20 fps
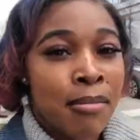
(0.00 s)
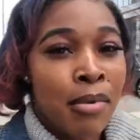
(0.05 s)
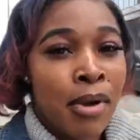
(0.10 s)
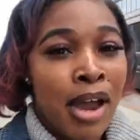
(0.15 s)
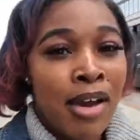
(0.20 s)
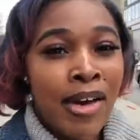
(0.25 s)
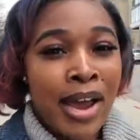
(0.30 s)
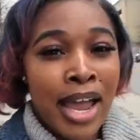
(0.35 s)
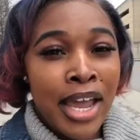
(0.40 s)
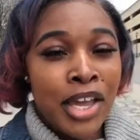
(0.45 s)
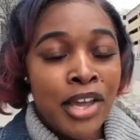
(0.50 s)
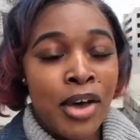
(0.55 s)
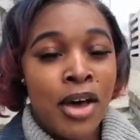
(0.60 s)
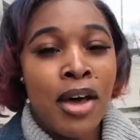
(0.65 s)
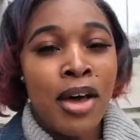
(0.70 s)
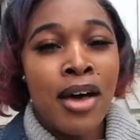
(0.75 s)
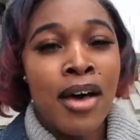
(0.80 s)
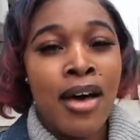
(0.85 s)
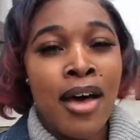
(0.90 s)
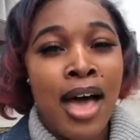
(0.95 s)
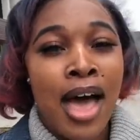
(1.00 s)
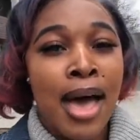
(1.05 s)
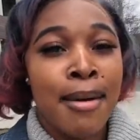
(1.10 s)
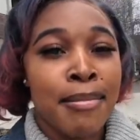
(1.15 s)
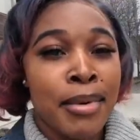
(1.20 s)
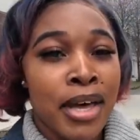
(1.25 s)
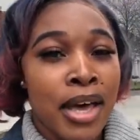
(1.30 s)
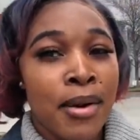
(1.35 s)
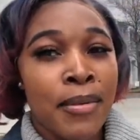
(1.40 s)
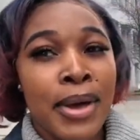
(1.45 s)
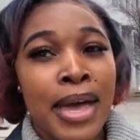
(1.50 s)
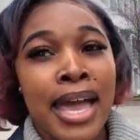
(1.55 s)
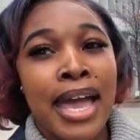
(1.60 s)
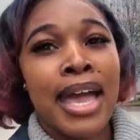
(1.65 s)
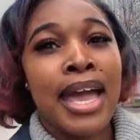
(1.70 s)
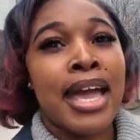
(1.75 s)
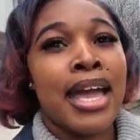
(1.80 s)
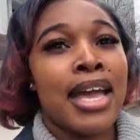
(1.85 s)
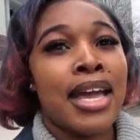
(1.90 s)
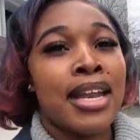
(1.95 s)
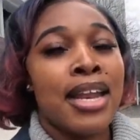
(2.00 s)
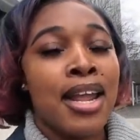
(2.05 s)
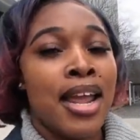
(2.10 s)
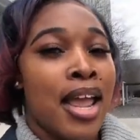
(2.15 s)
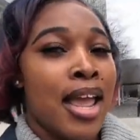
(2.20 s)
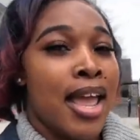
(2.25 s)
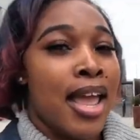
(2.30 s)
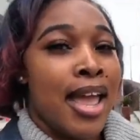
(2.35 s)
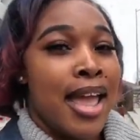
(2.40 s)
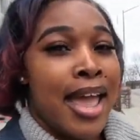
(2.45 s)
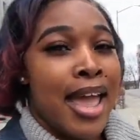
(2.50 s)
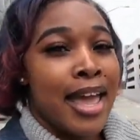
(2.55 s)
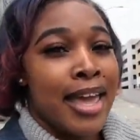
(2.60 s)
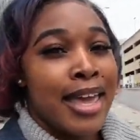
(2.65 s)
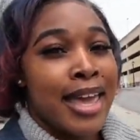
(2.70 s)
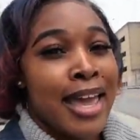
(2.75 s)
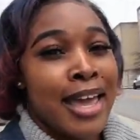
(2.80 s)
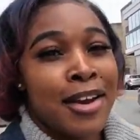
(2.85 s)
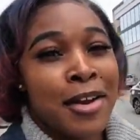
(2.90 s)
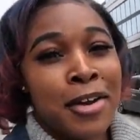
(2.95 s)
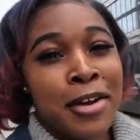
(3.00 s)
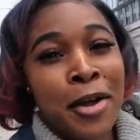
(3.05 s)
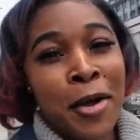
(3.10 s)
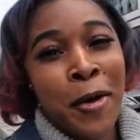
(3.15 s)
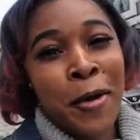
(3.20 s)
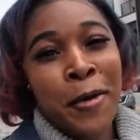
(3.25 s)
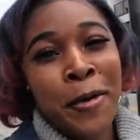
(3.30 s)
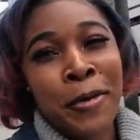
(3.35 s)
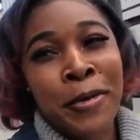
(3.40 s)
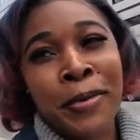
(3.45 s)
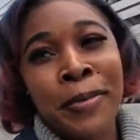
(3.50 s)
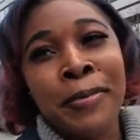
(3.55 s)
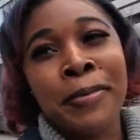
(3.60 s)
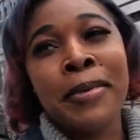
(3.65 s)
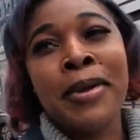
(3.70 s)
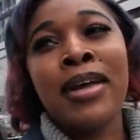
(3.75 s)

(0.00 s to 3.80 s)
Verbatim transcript: But all right, y'all, I'm gonna go ahead and get on home.